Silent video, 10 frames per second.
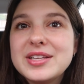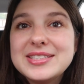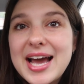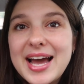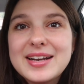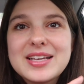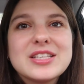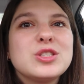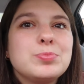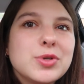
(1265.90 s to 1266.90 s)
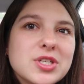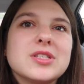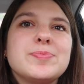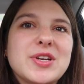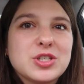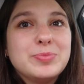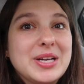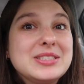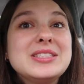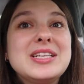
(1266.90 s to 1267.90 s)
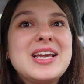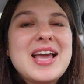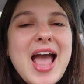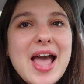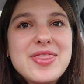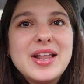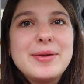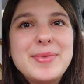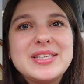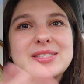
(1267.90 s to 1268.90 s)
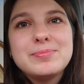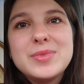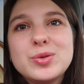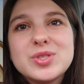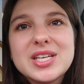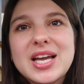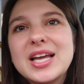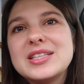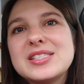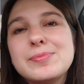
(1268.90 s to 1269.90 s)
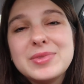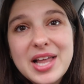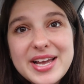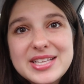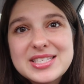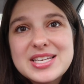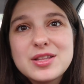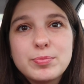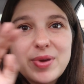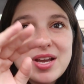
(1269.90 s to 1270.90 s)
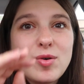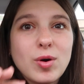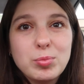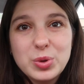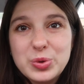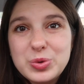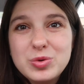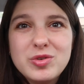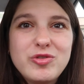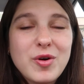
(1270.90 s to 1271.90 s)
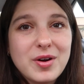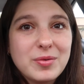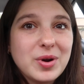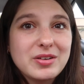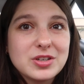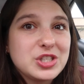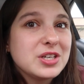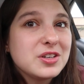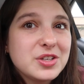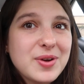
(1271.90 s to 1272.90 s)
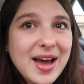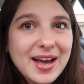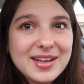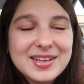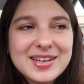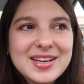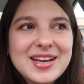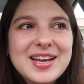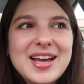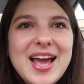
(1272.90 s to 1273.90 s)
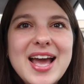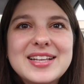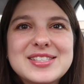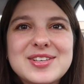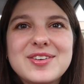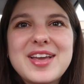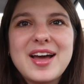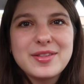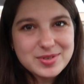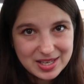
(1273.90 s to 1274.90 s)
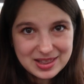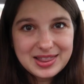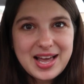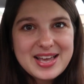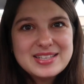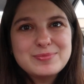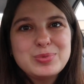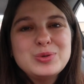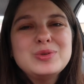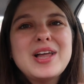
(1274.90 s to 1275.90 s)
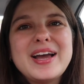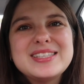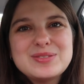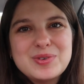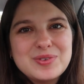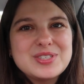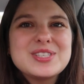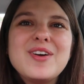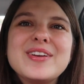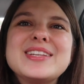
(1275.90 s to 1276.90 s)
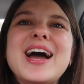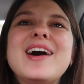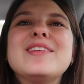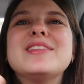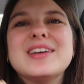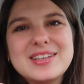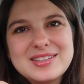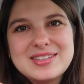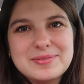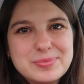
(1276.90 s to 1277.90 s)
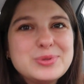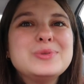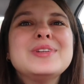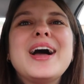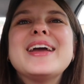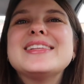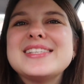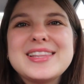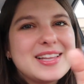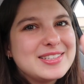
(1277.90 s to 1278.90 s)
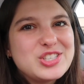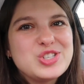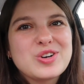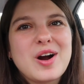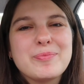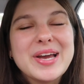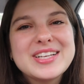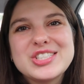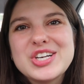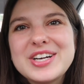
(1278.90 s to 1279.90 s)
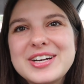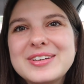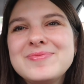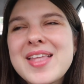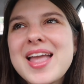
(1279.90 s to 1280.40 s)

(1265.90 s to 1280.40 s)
the dad gets to push a special button and then it makes some music and some lights either pink or blue for whatever gender you had and so yeah, there was like lights, blue lights, and we were just going down the, the blue lights and then she took our picture